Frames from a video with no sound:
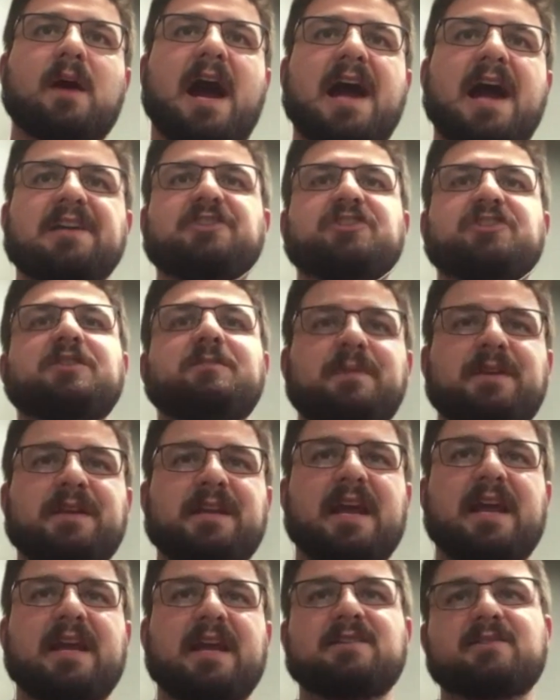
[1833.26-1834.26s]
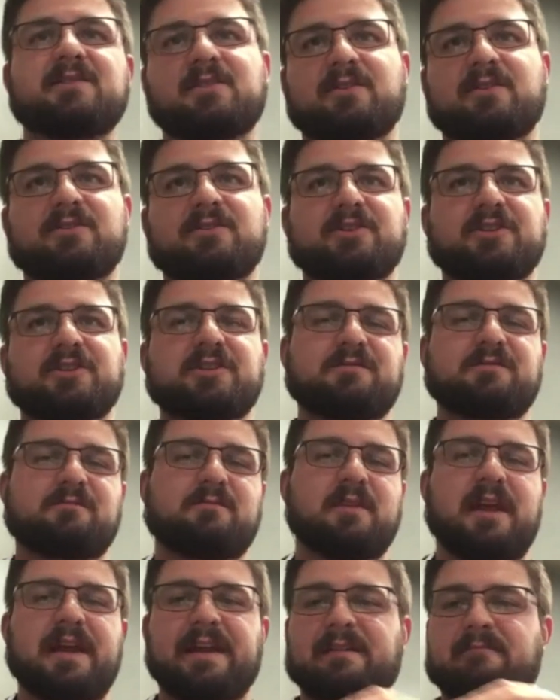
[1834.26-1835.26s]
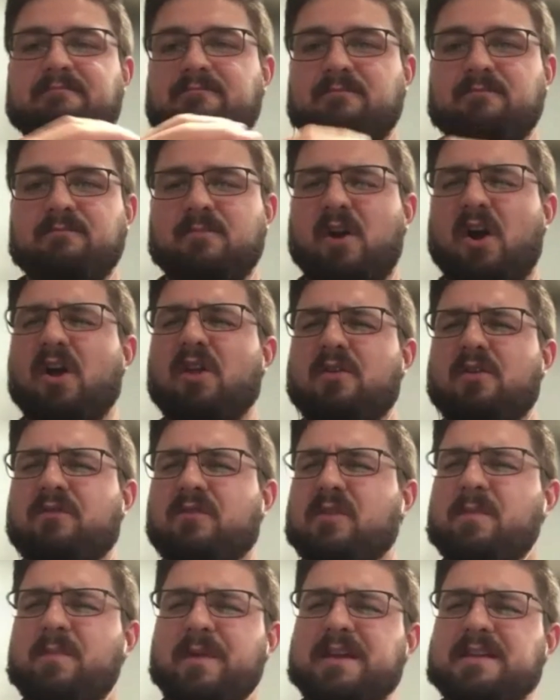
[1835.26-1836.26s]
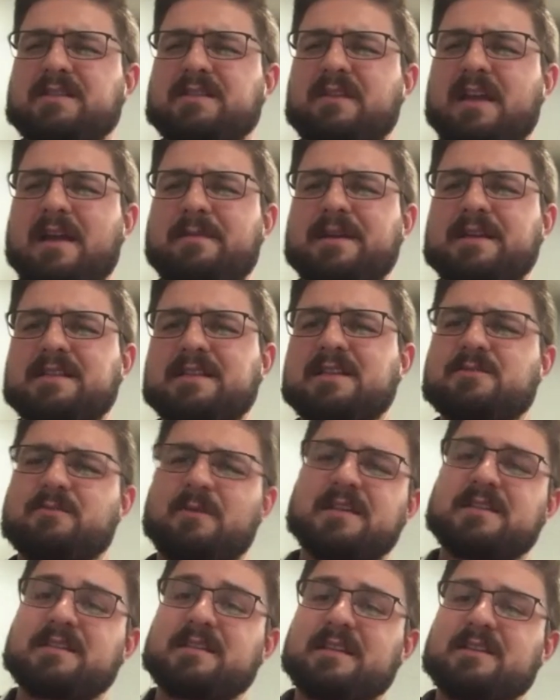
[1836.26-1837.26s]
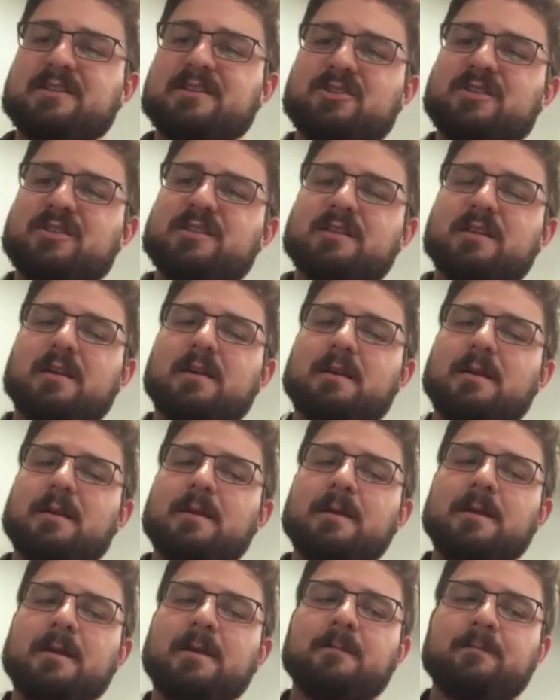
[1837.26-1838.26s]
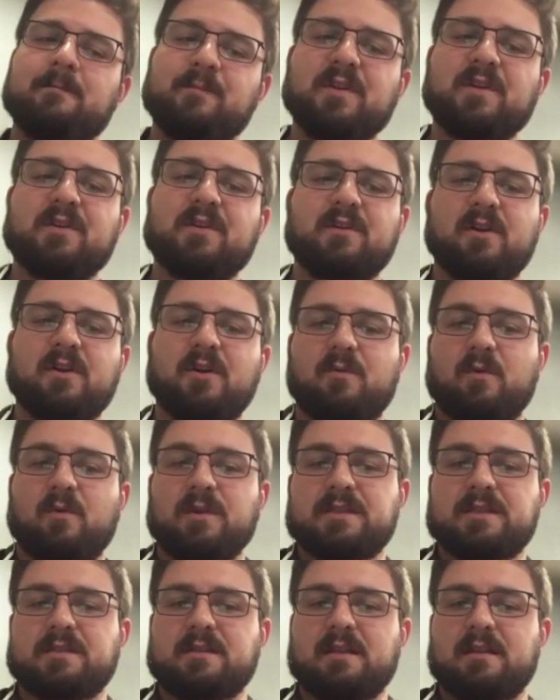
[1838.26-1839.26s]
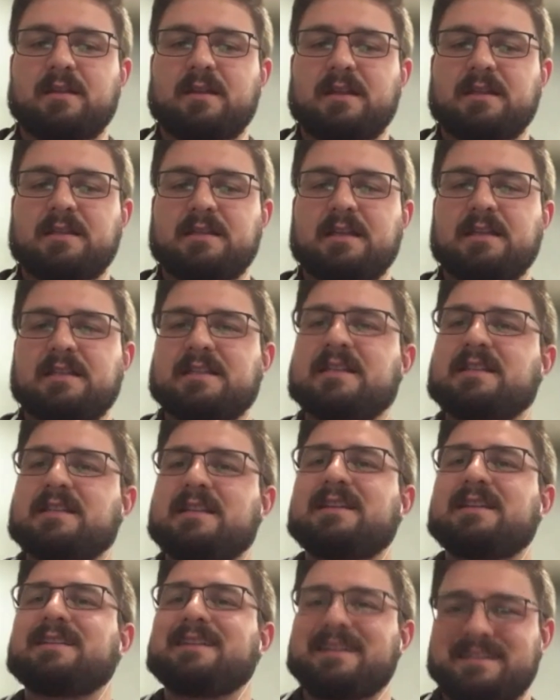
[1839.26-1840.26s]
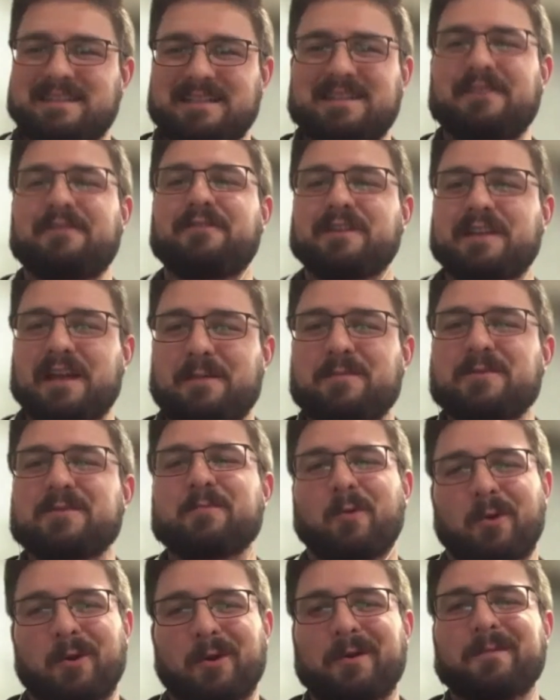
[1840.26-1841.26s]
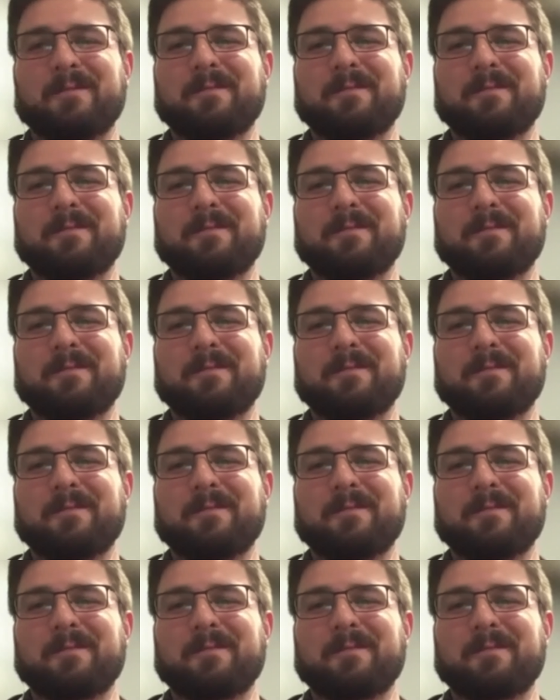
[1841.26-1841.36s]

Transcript: GPAs are just like all over the place. If that makes sense. Wrestling's just, it's a different type of sport.